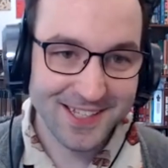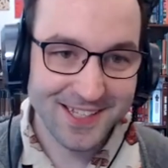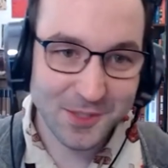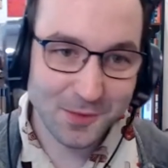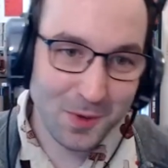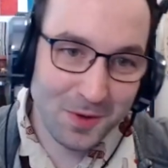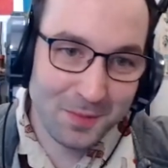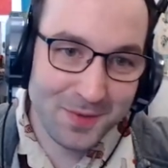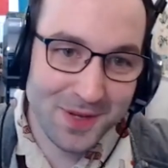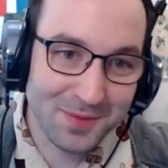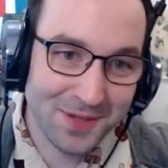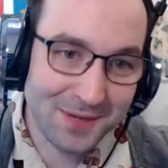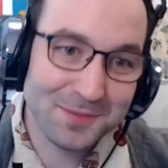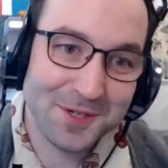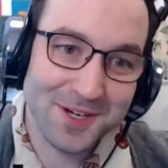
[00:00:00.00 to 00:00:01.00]
it's because we weren't being
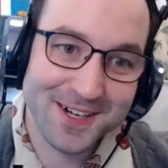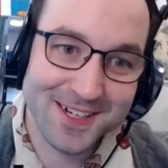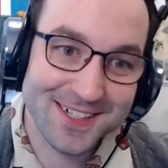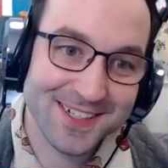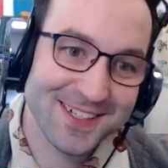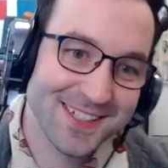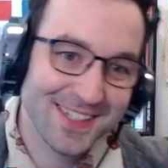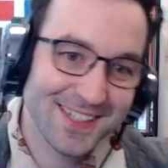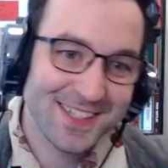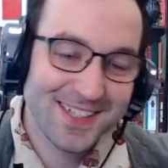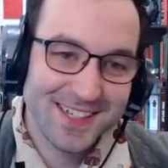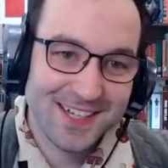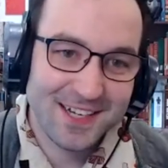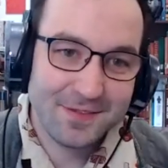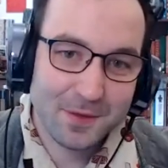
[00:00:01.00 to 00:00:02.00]
blamed on it
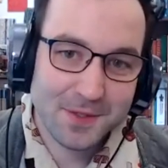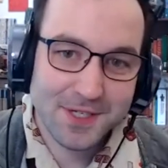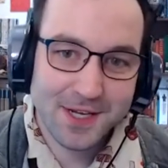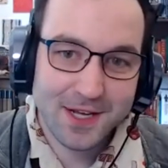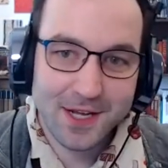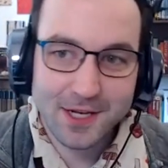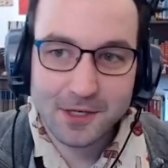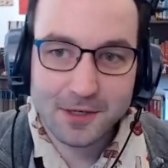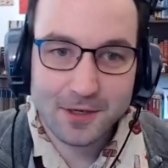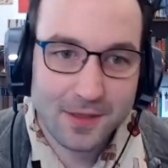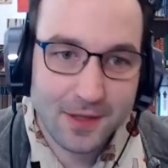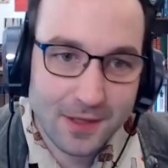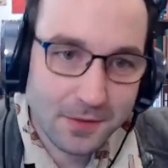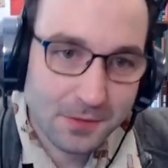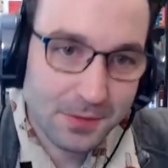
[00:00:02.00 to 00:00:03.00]
if there was any anger, I
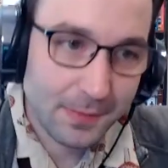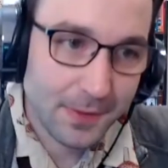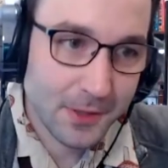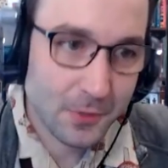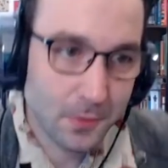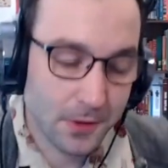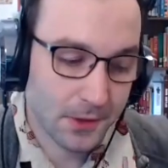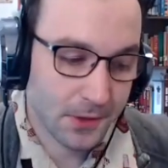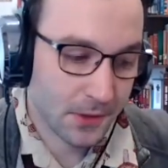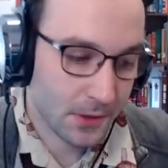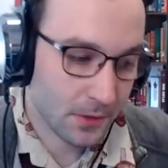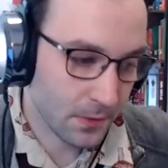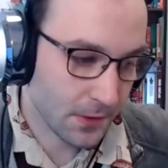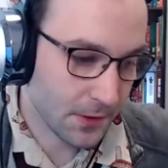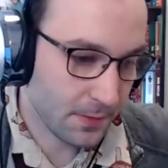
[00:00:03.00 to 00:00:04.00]
think it was probably towards
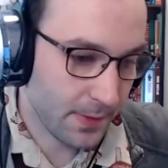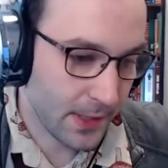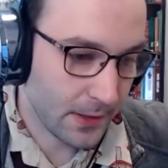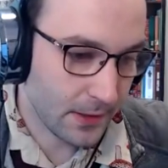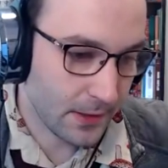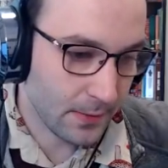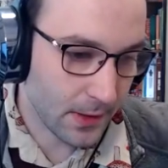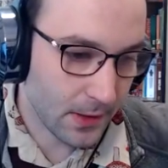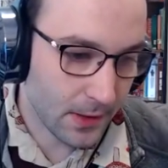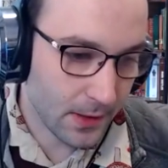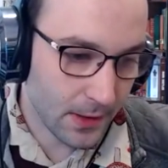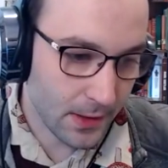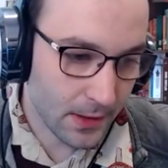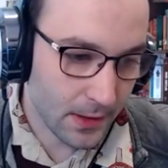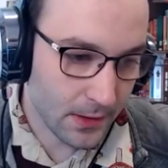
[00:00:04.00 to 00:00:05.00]
towards the pandemic.
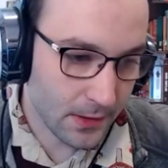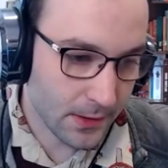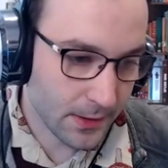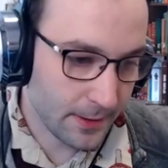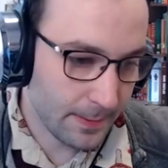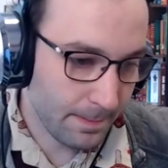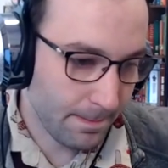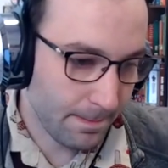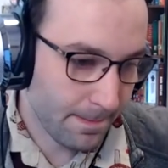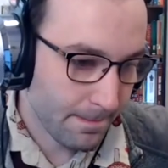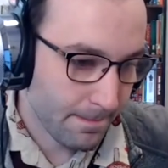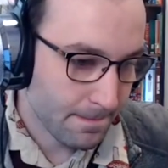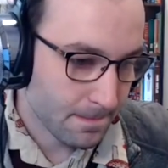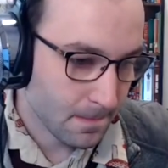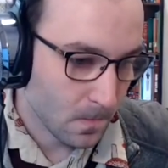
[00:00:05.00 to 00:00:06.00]
And um,
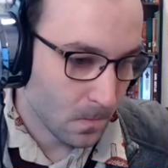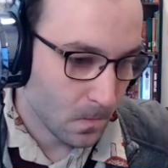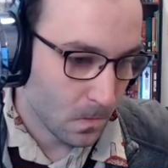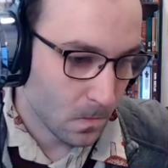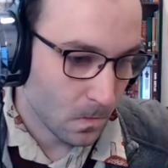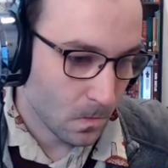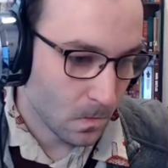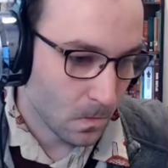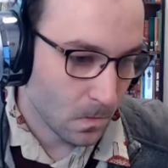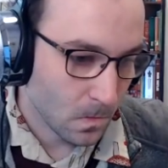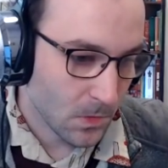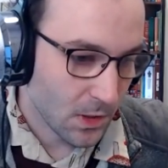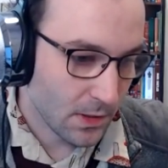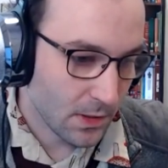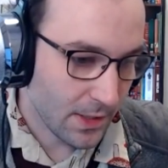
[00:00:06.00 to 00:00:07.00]

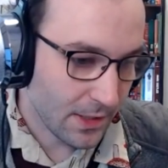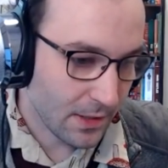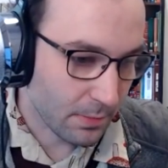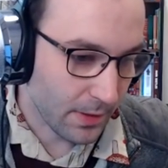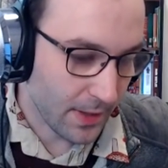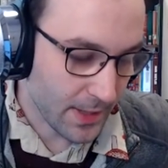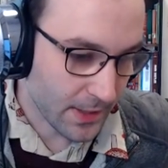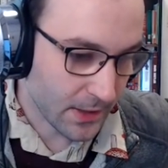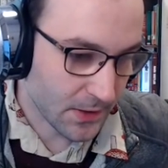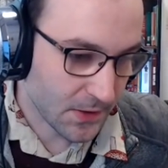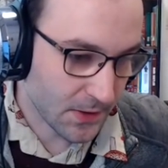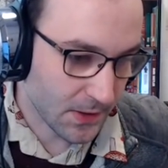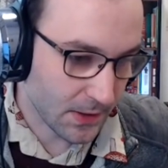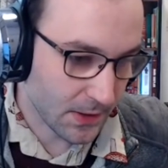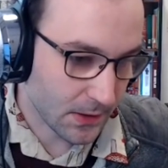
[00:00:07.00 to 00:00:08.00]
not in a bragging
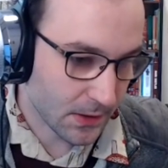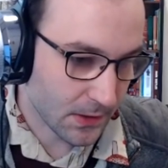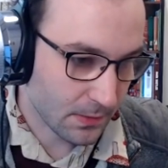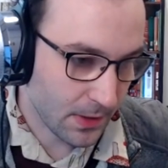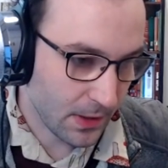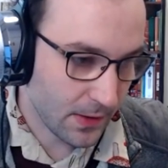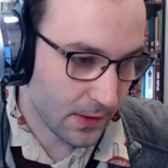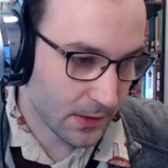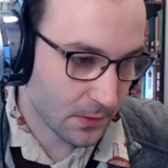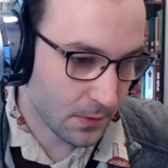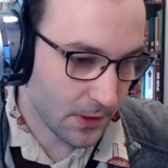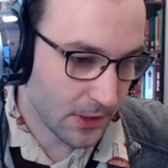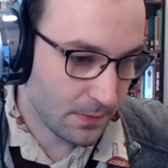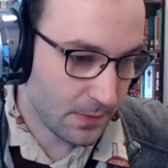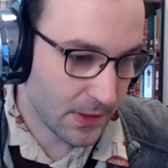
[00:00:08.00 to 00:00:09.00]
sense, but I think this
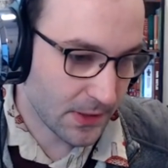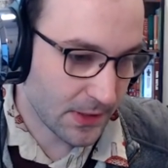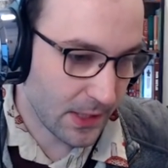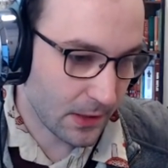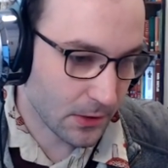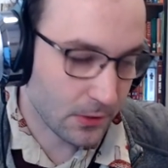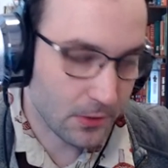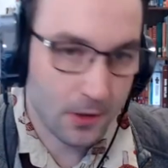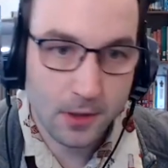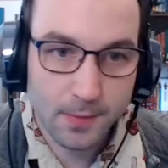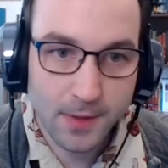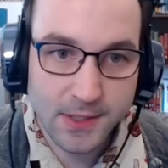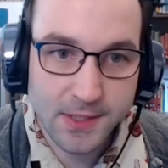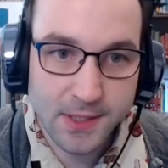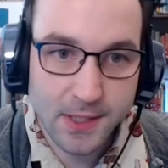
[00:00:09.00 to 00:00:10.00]
really speaks to how strong
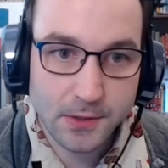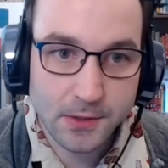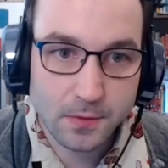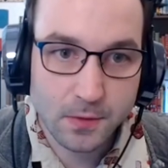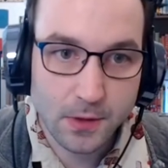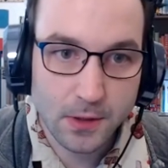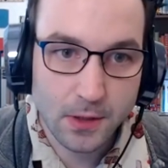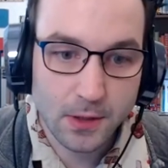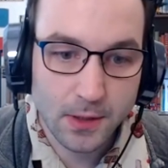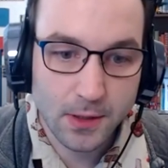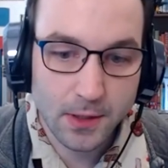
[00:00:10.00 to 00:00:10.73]
my TAs were.